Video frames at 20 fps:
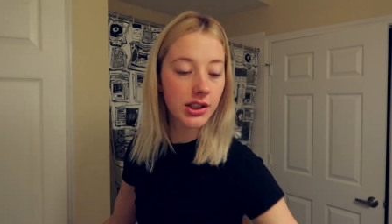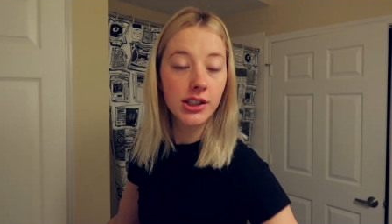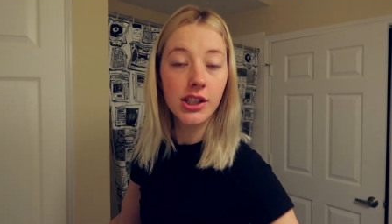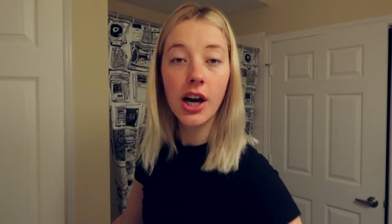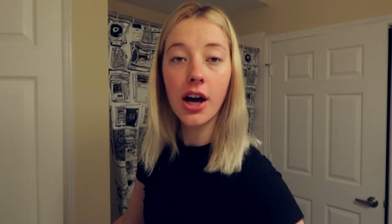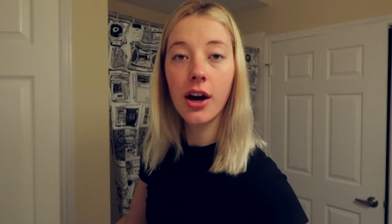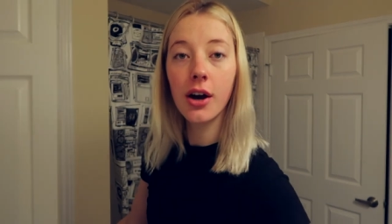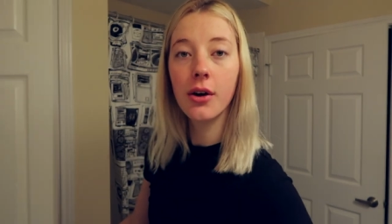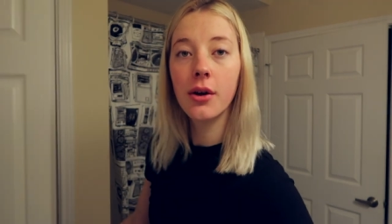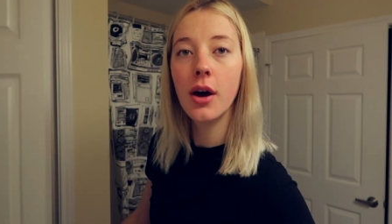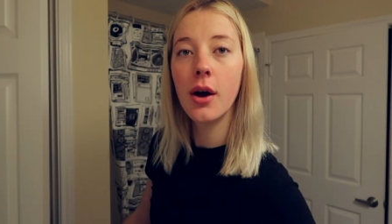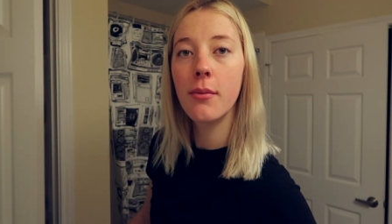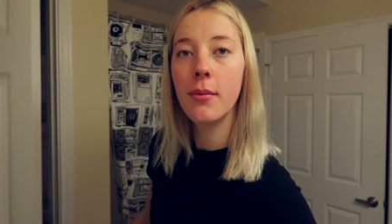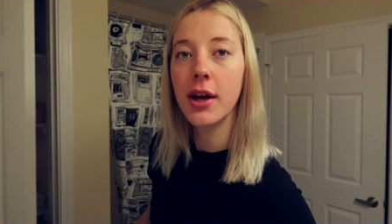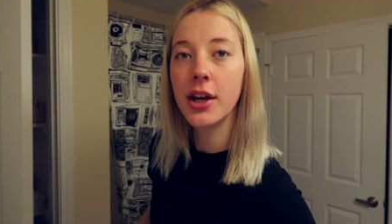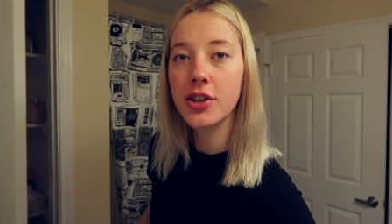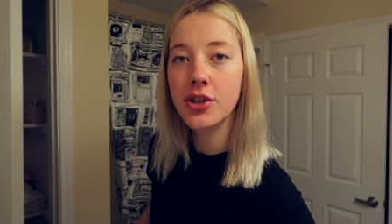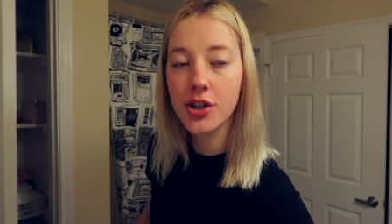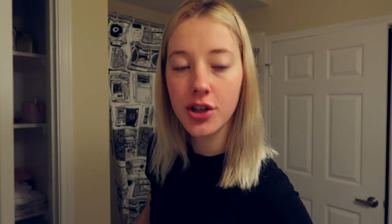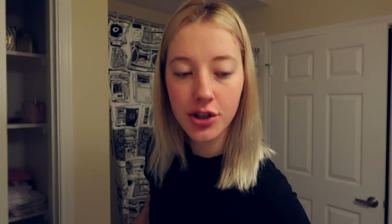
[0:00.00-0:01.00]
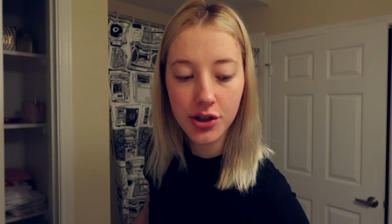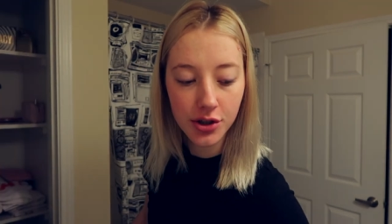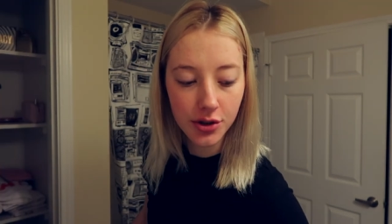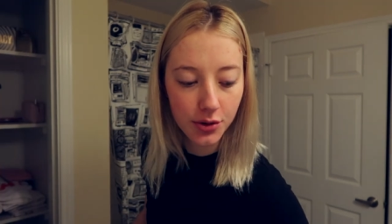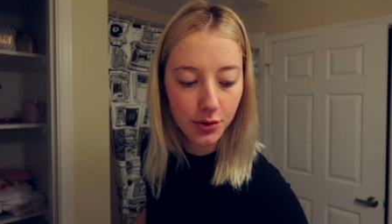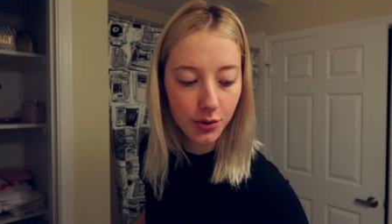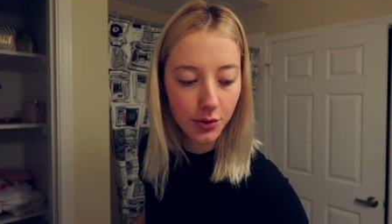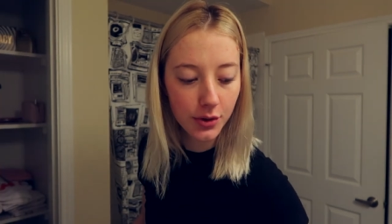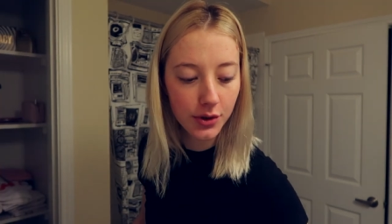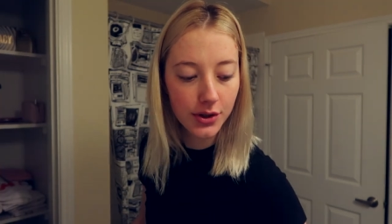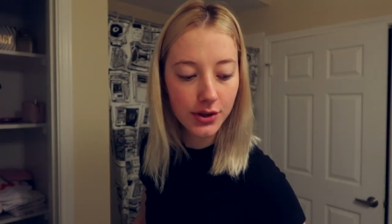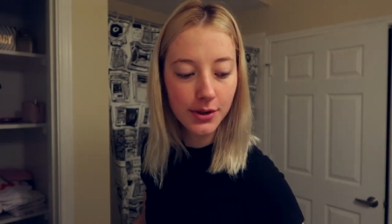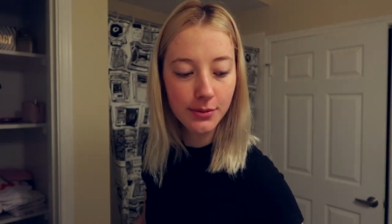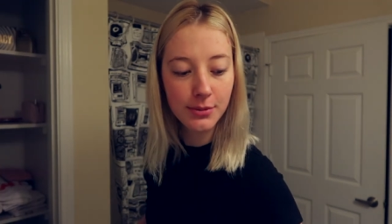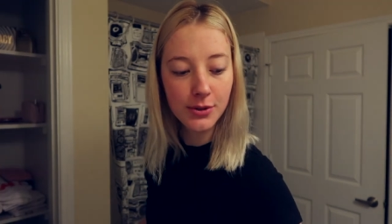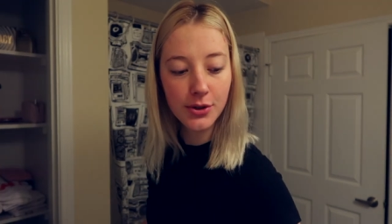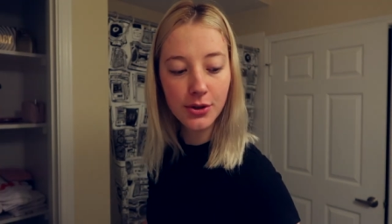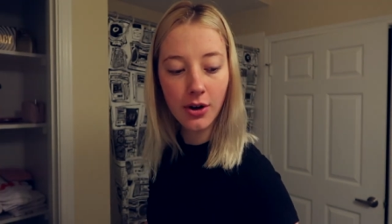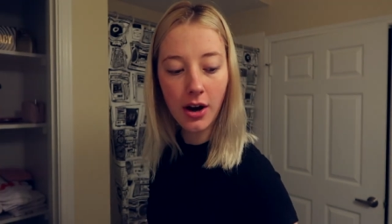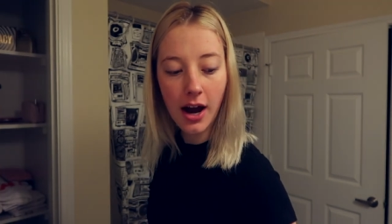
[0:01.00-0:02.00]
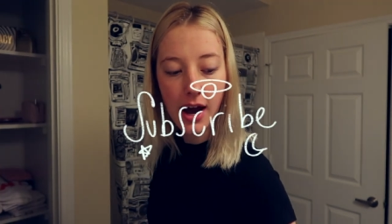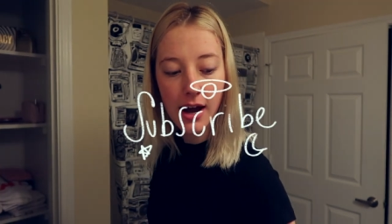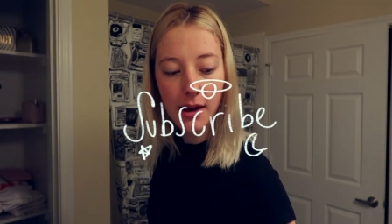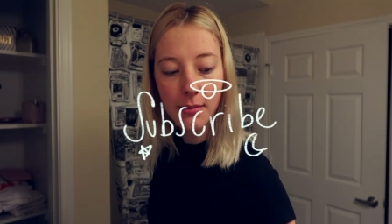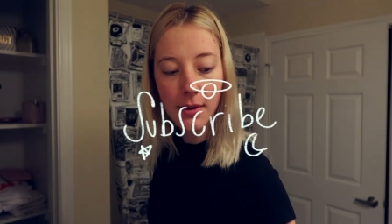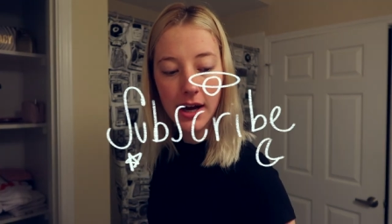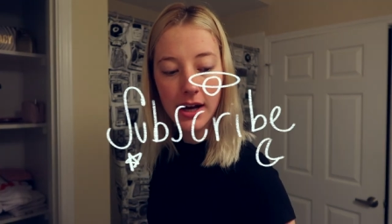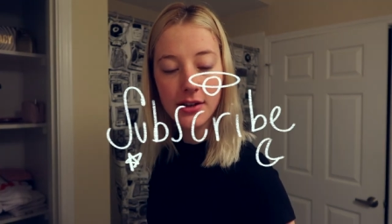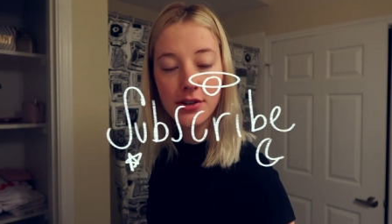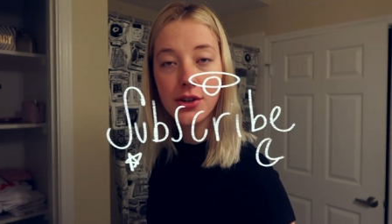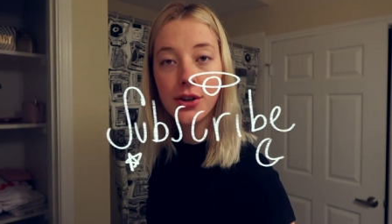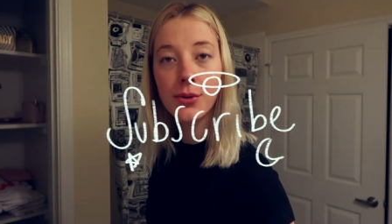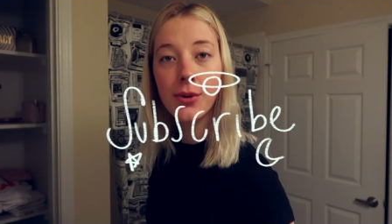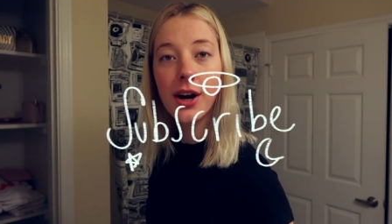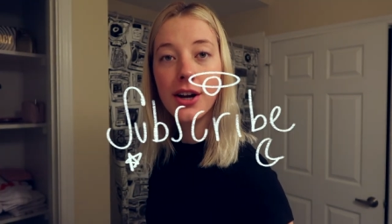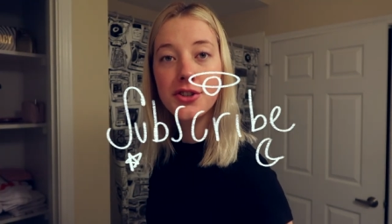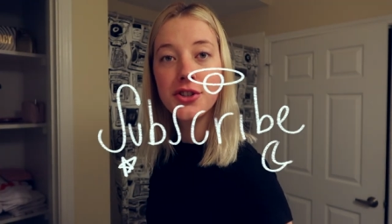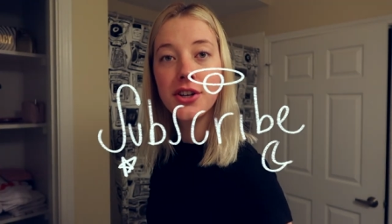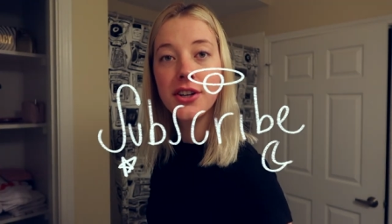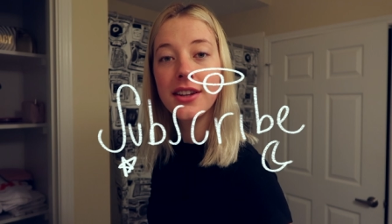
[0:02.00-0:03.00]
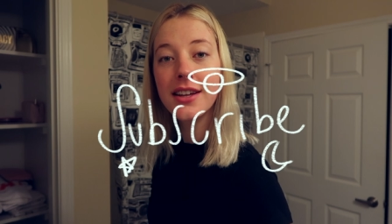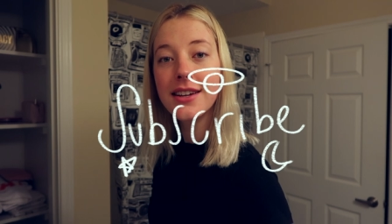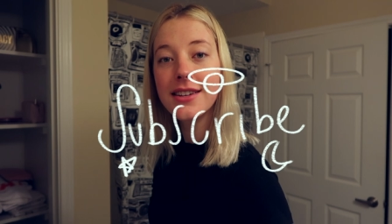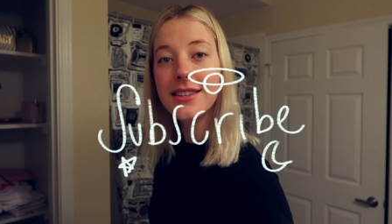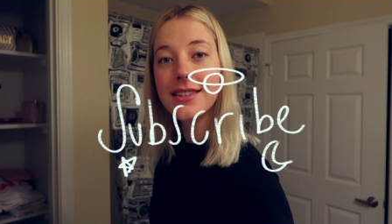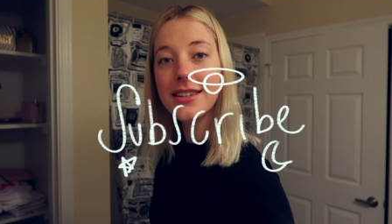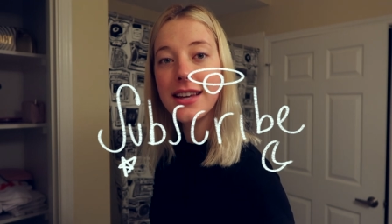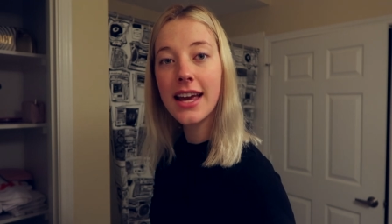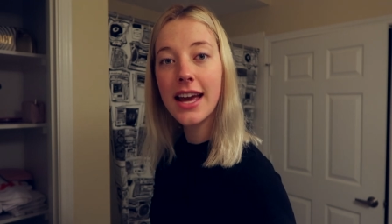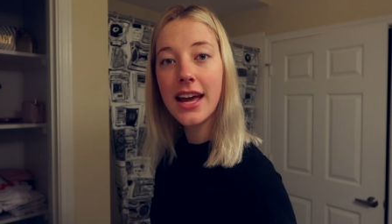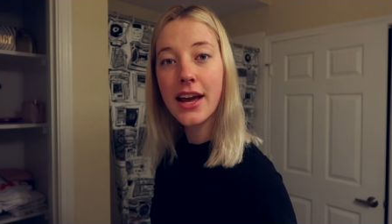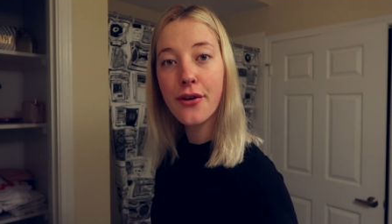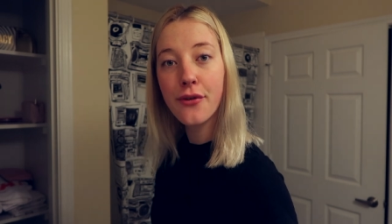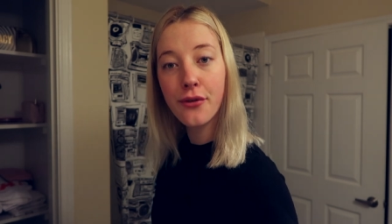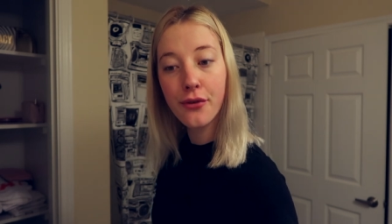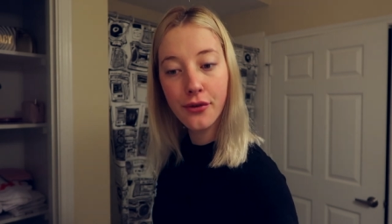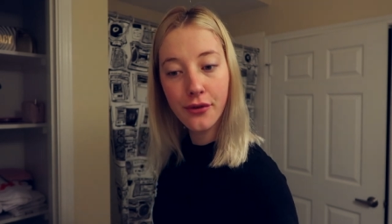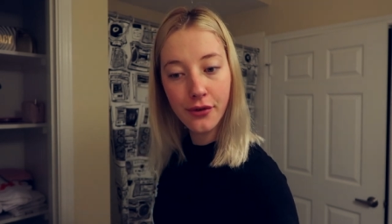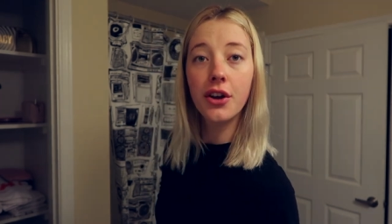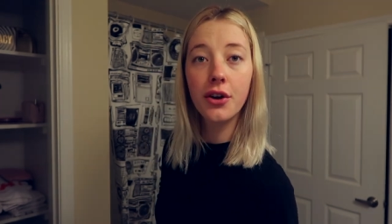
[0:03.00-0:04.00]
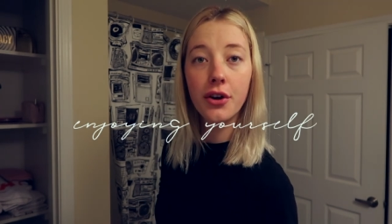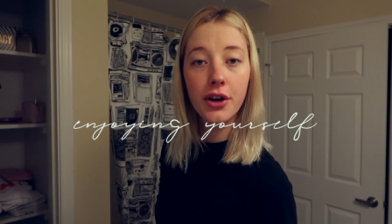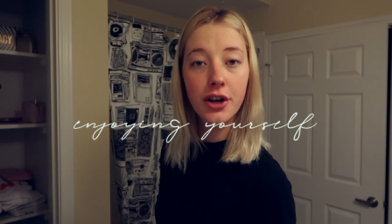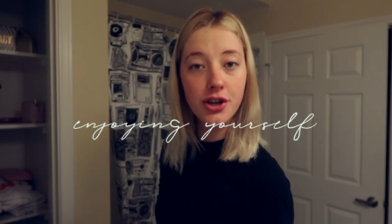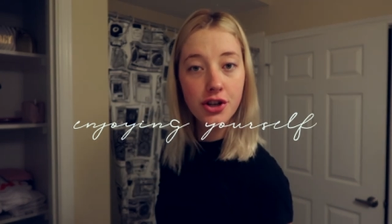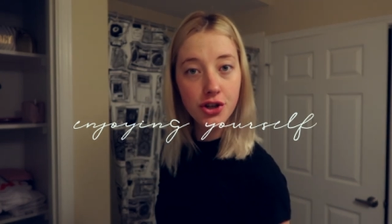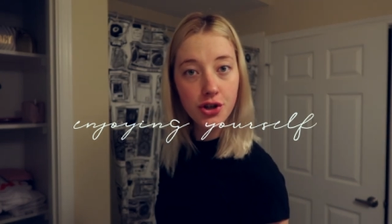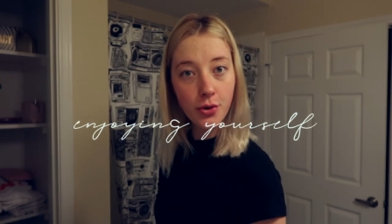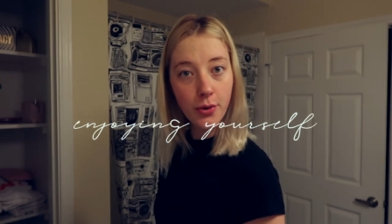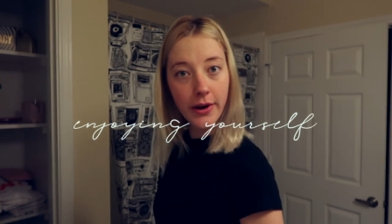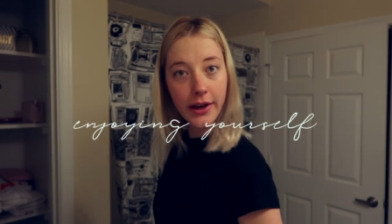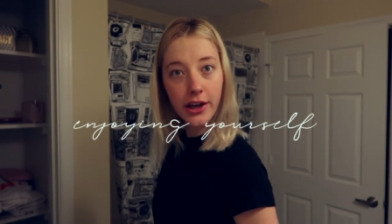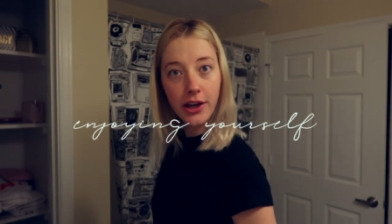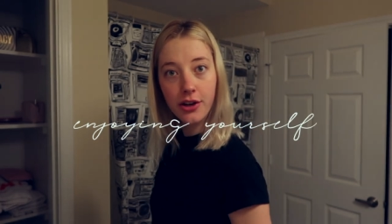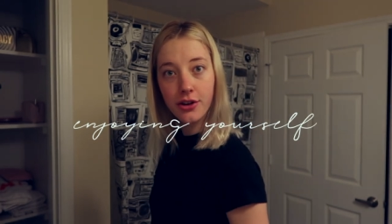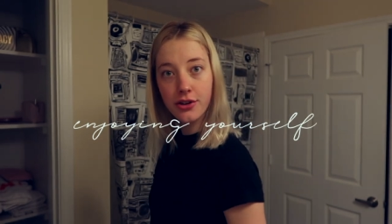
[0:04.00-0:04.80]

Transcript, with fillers: So make sure to subscribe as you're watching this if you're enjoying